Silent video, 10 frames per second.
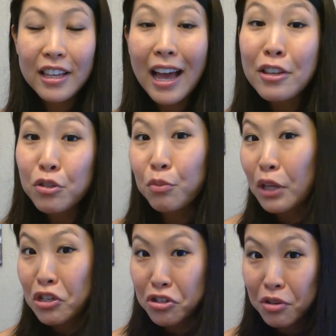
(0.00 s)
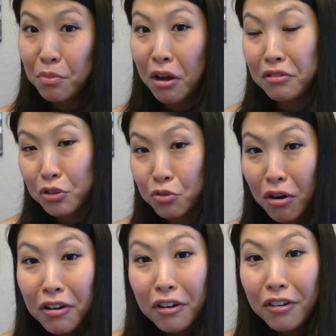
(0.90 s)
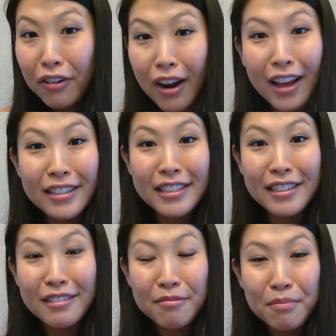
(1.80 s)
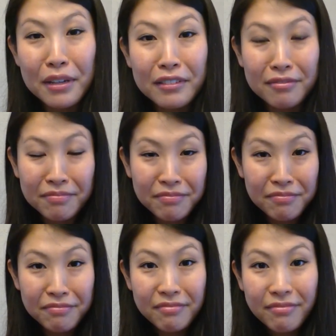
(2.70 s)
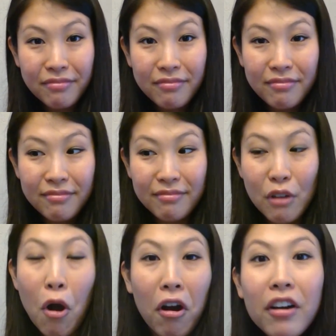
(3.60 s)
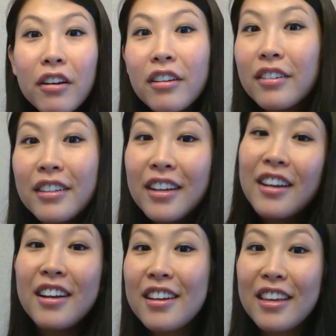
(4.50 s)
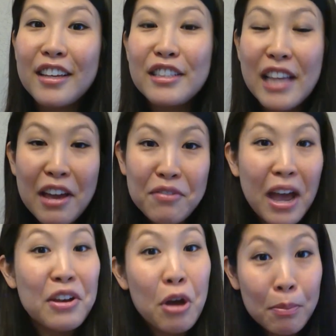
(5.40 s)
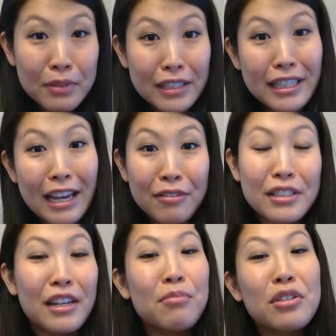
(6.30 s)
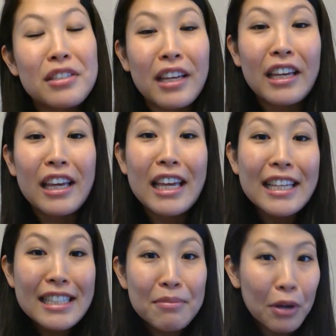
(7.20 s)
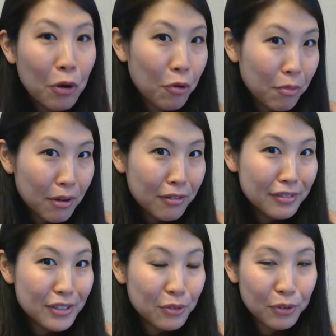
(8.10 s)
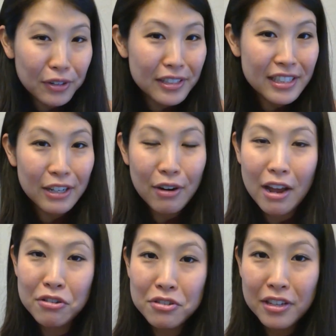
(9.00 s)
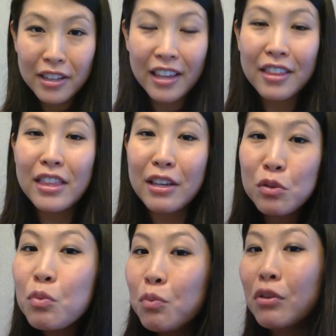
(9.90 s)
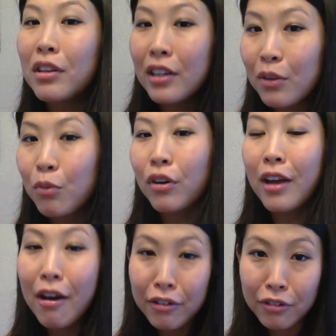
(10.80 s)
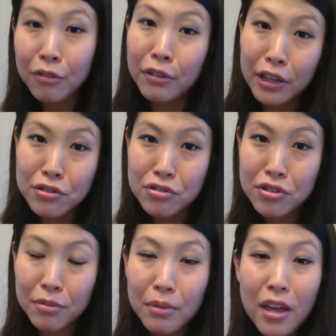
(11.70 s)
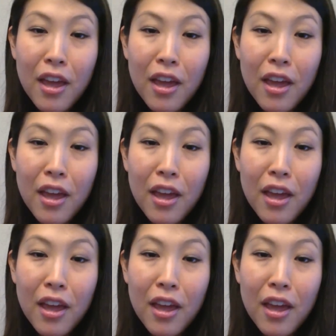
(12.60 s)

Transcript: Has your relationship gotten stronger, or has it been harder? Because I've had ups and downs, and I'm just like, is it my hormones, or is there actually like things we really need to work out in our relationship?